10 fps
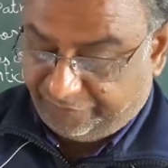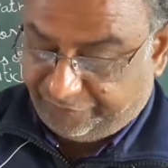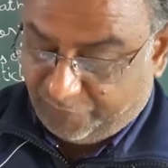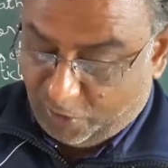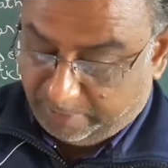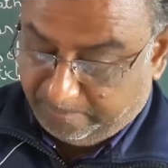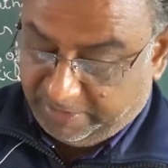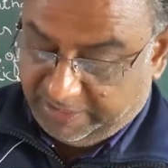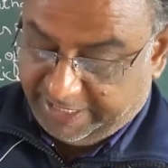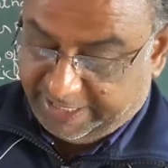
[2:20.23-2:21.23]

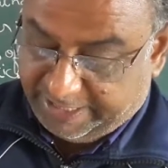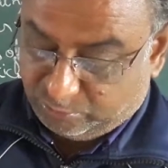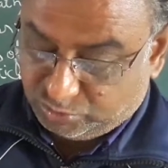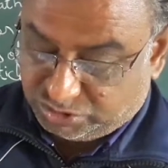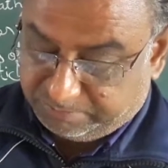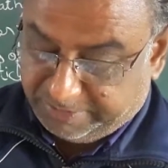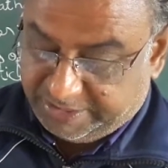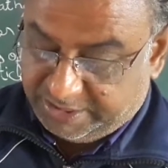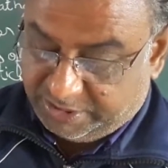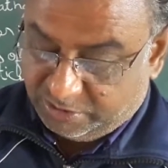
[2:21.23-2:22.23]
formal
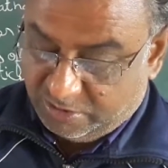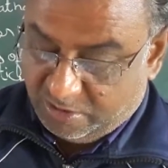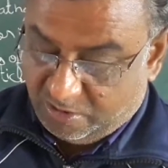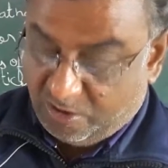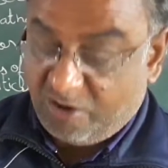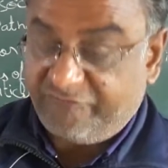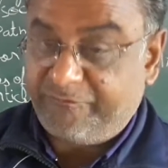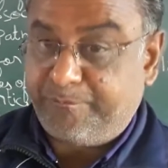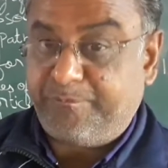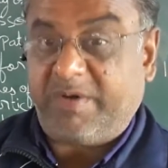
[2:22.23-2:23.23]
announcement of
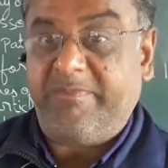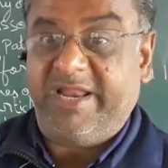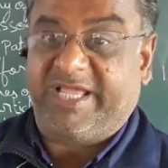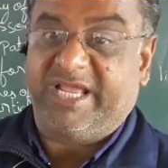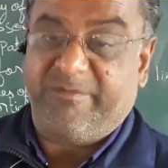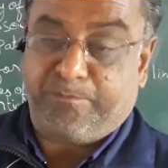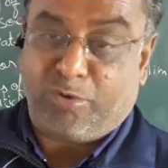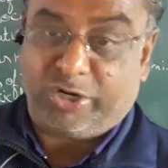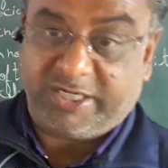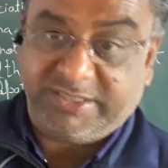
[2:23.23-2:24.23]
public
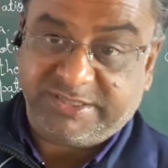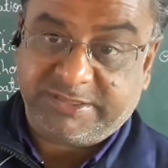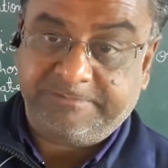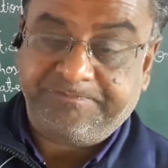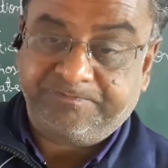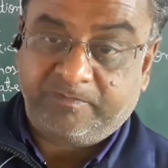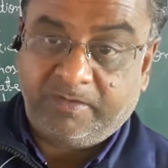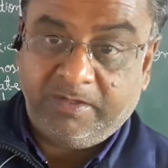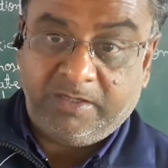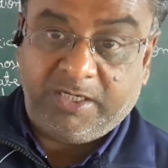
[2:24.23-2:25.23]
importance.
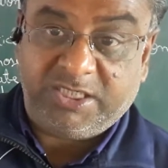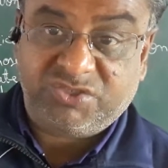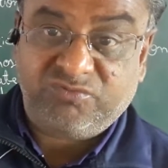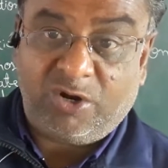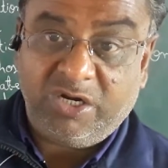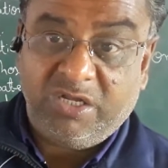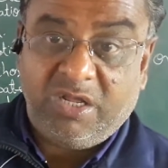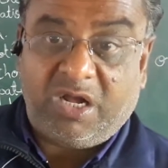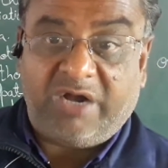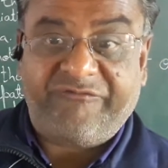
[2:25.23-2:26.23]
It is what?
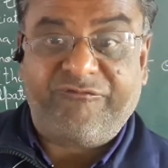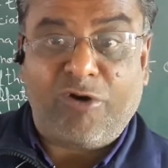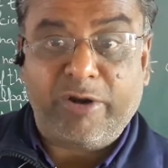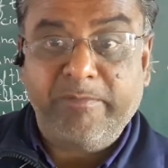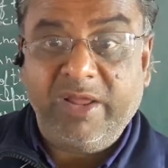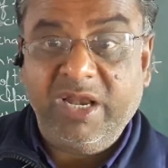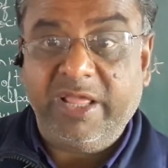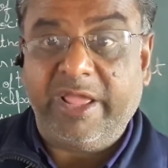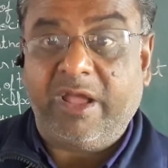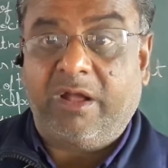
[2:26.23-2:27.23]
A
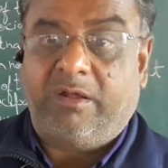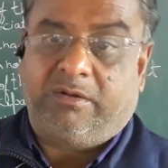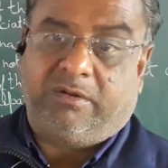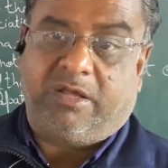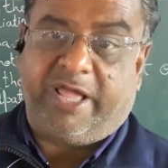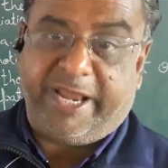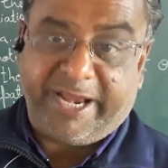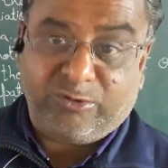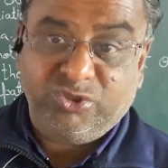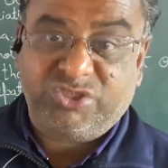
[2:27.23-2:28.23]
formal
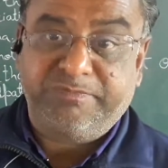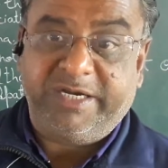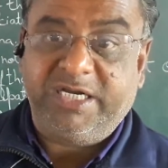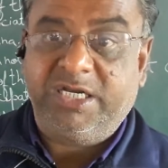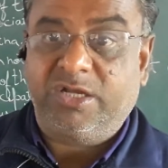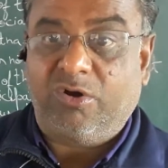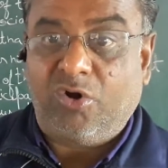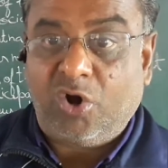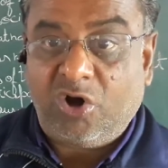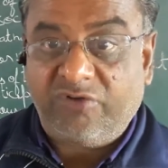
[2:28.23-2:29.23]
announcement
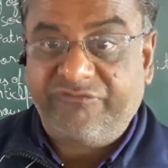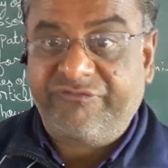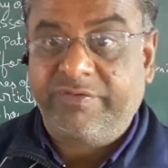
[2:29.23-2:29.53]
of